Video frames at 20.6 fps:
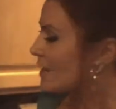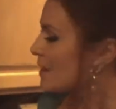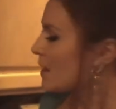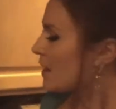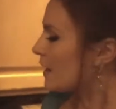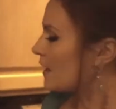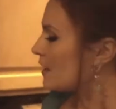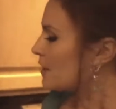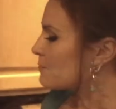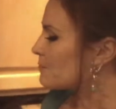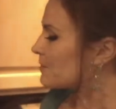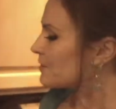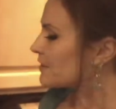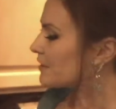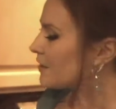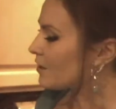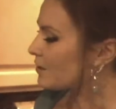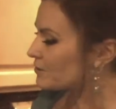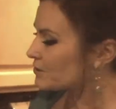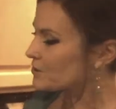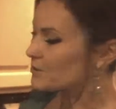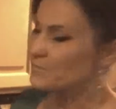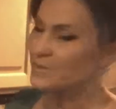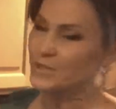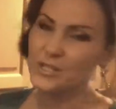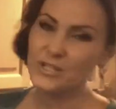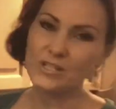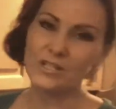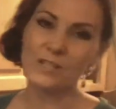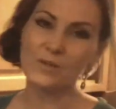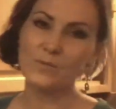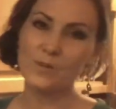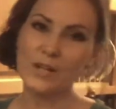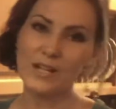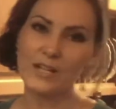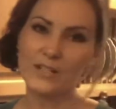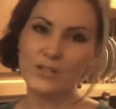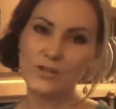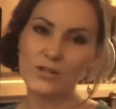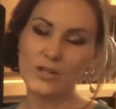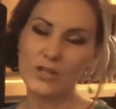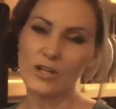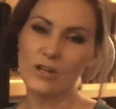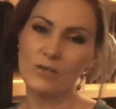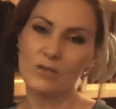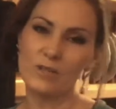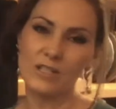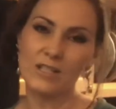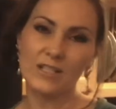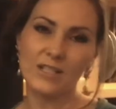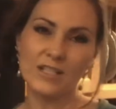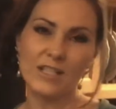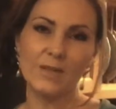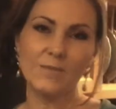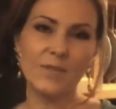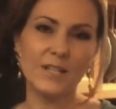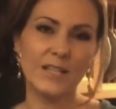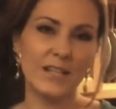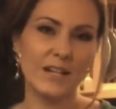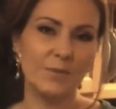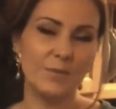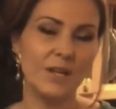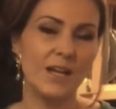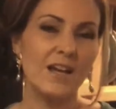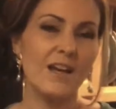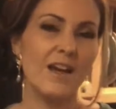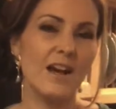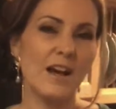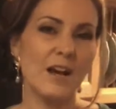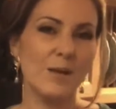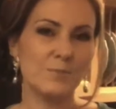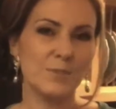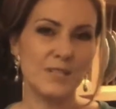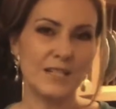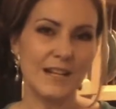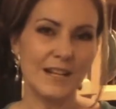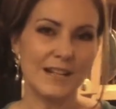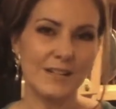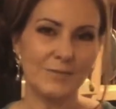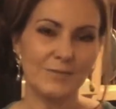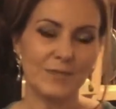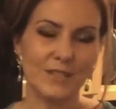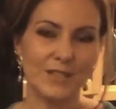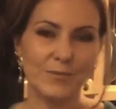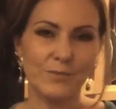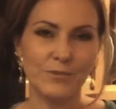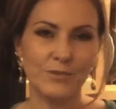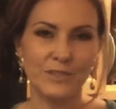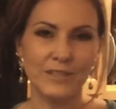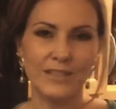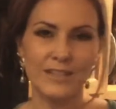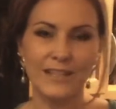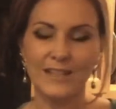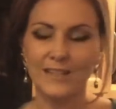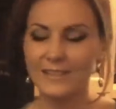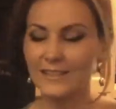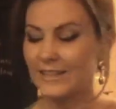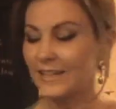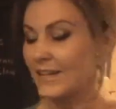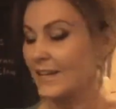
But they also mentioned the brand new show, which is coming up, Upside, with Kimberly Kelly